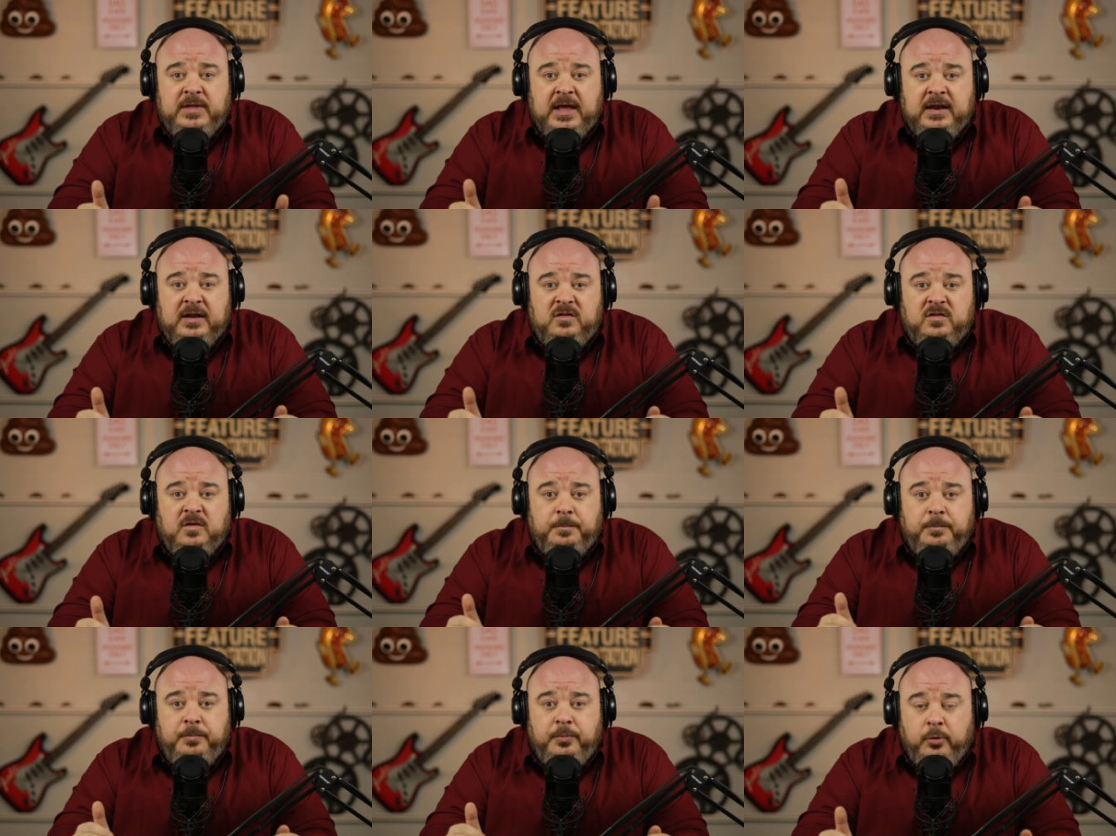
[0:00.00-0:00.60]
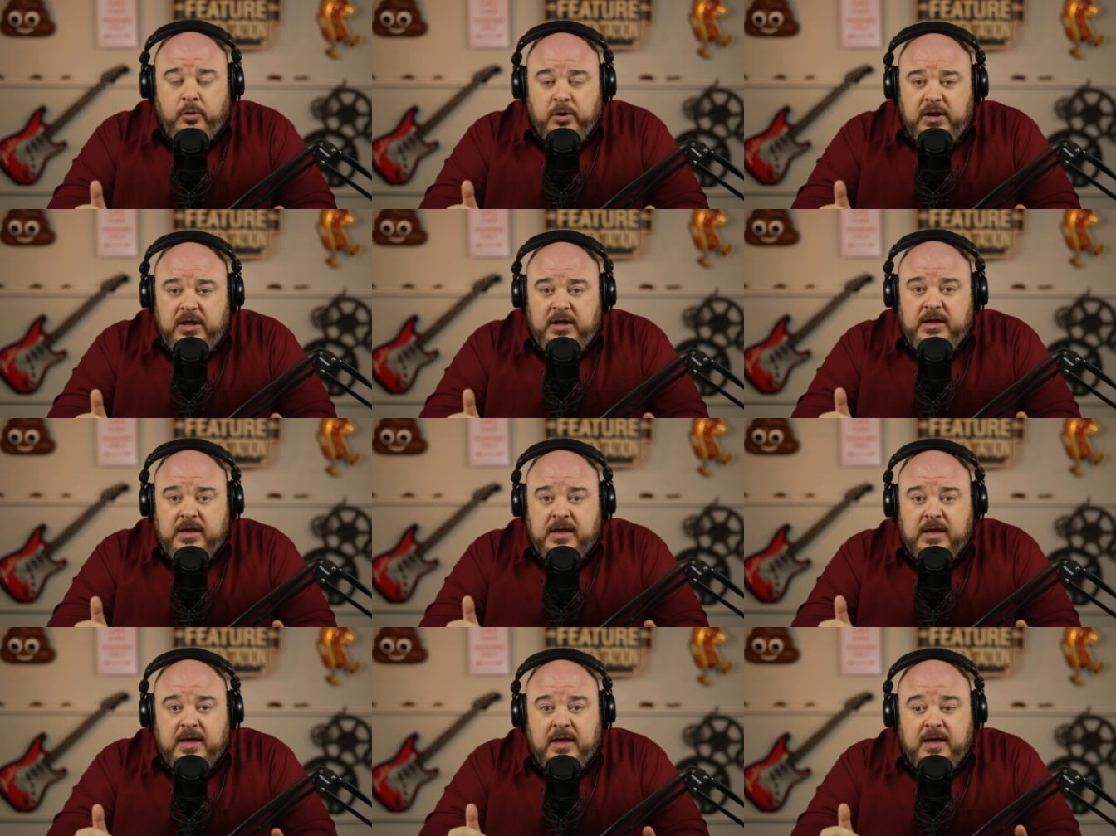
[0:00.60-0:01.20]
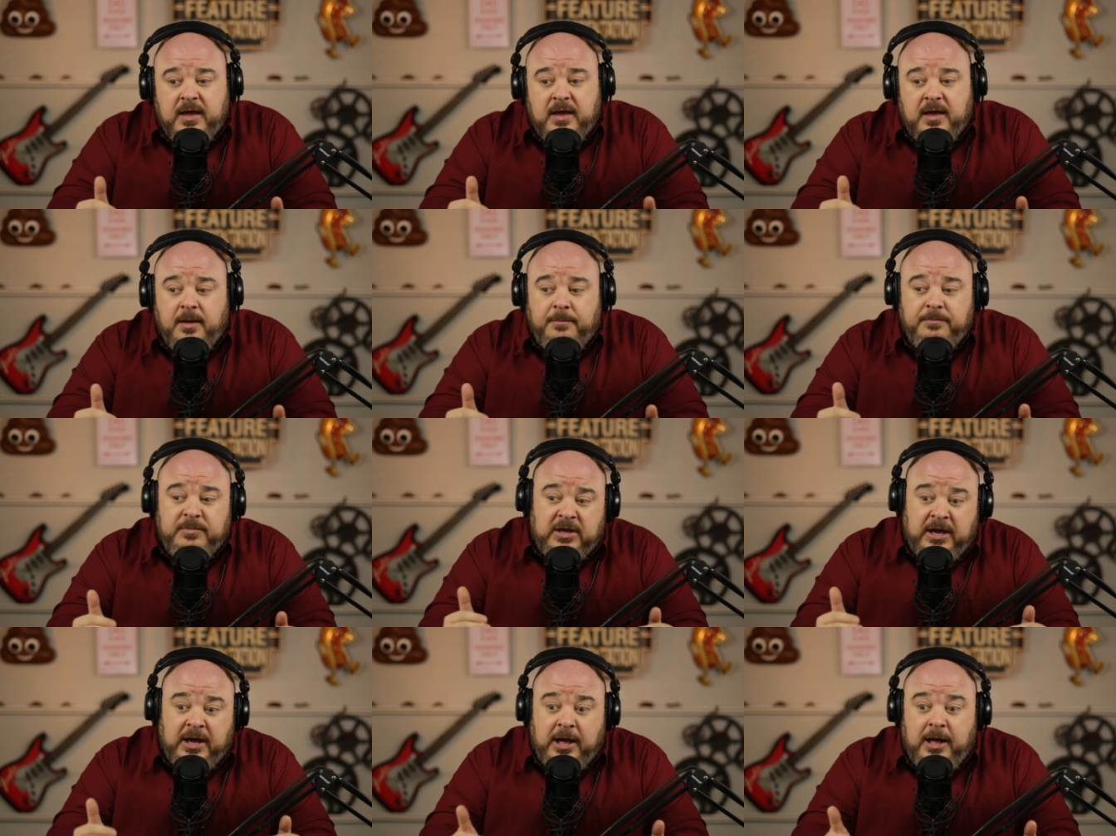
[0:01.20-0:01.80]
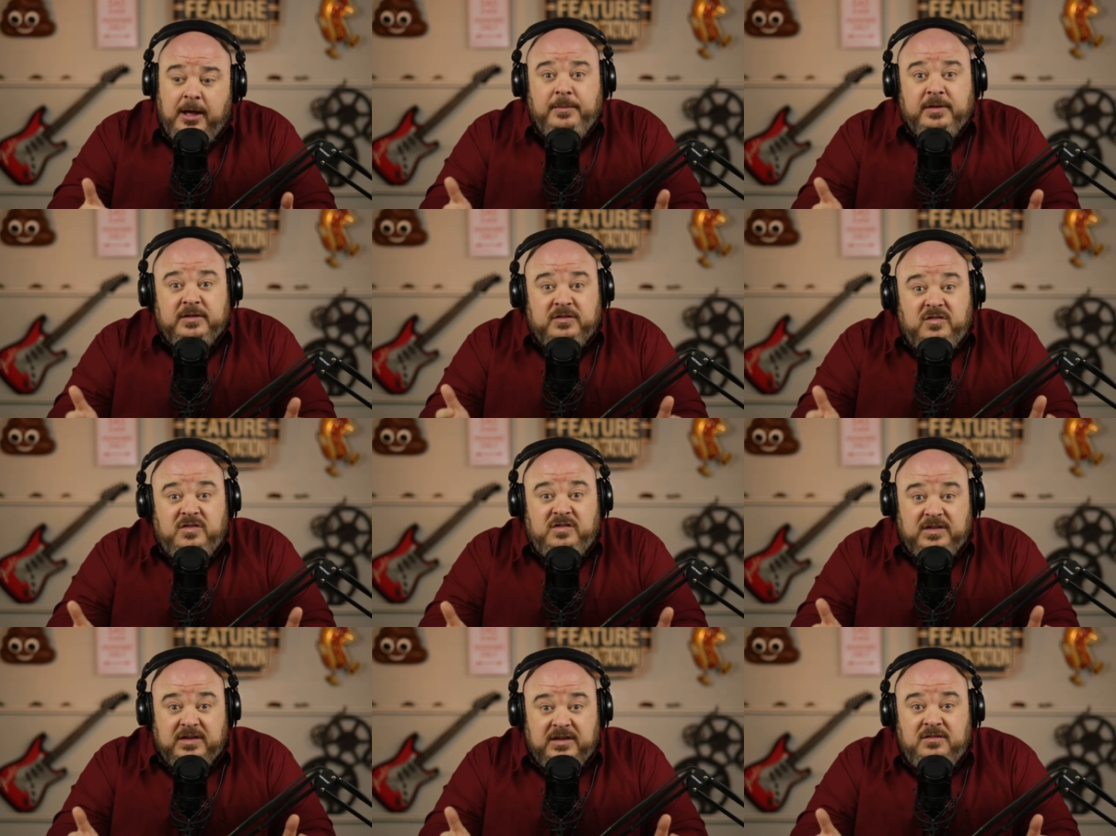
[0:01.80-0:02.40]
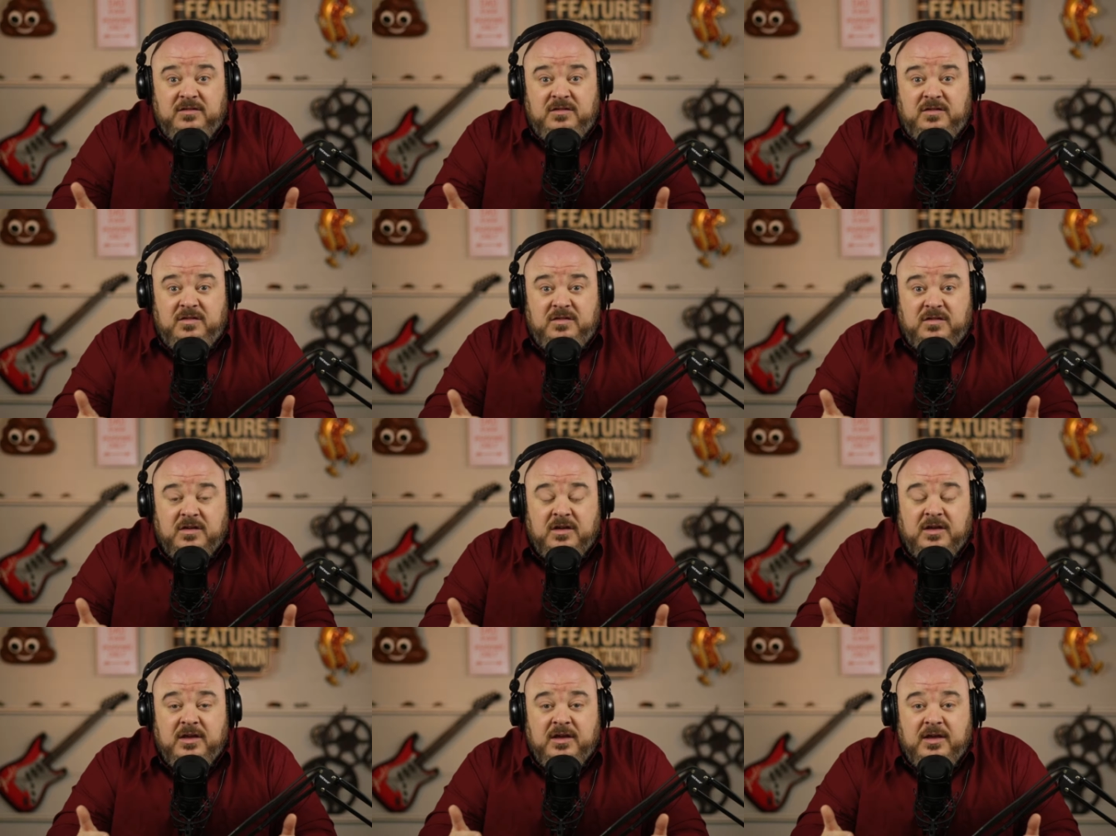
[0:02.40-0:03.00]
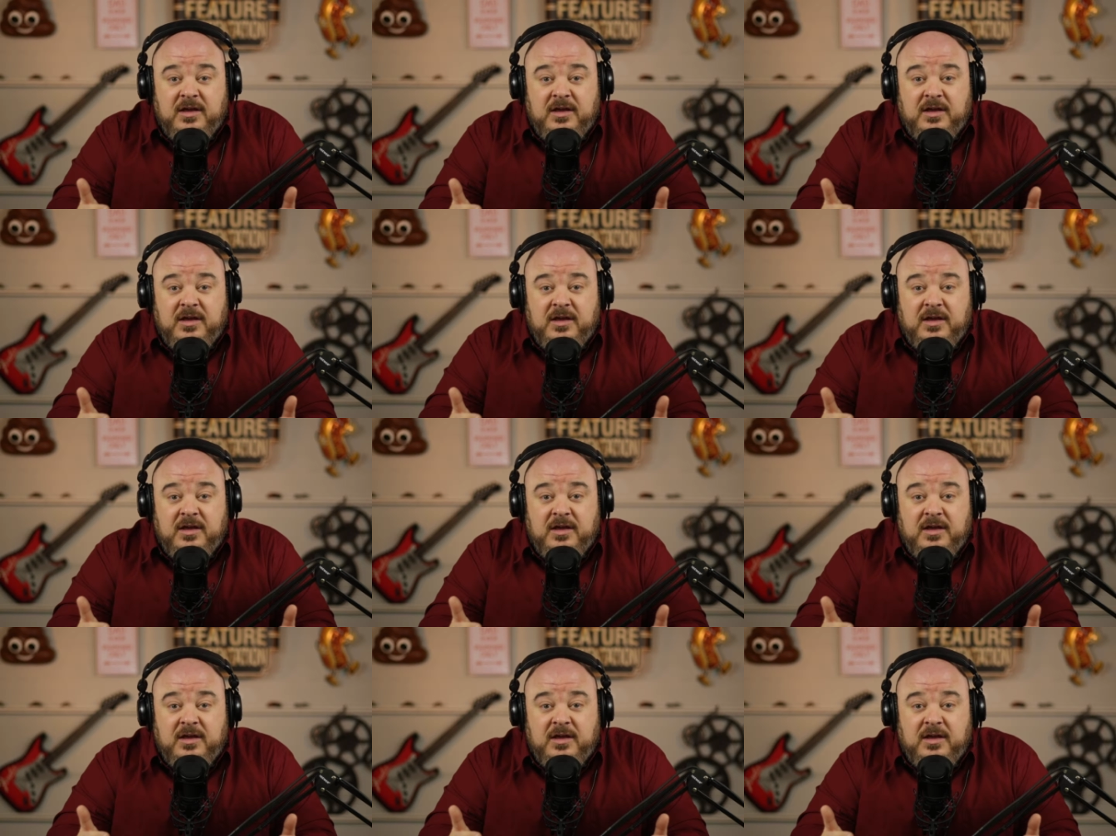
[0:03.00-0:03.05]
and it's a pretty common sense.